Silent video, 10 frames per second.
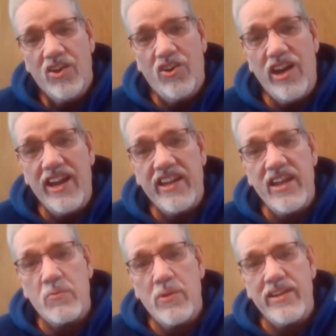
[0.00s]
oh, I
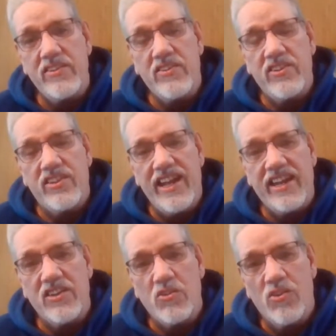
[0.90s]
can't wait until I
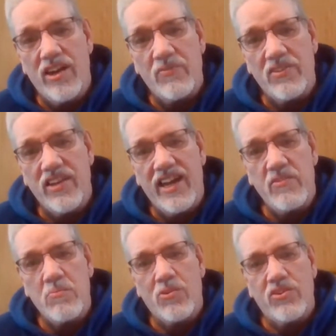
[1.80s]
can go off the
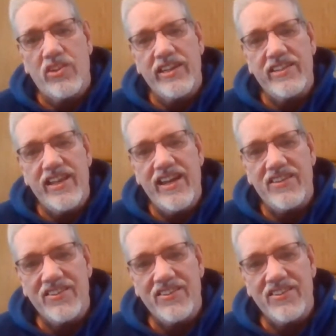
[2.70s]
diving board like that.